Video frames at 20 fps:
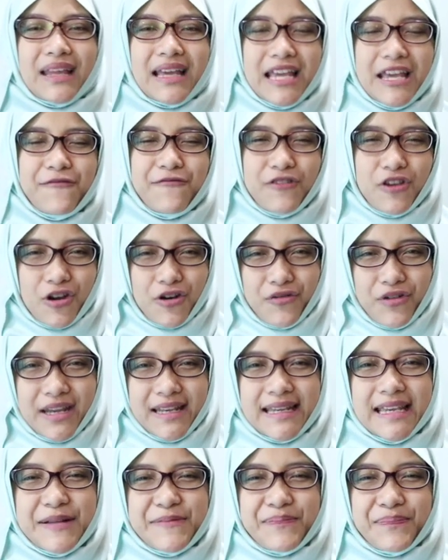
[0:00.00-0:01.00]
If you're
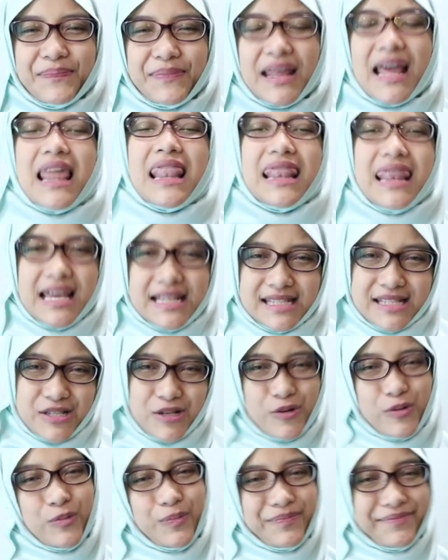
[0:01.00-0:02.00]
ready, let's
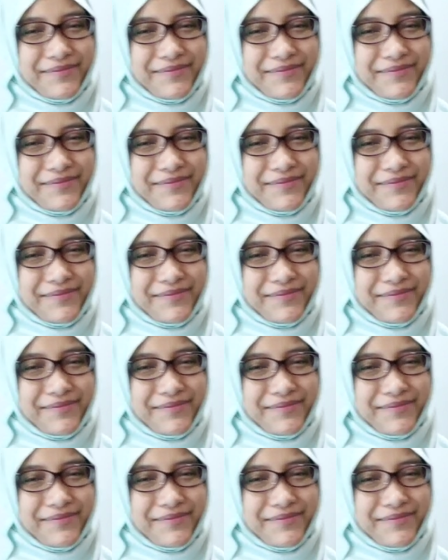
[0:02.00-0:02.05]
go.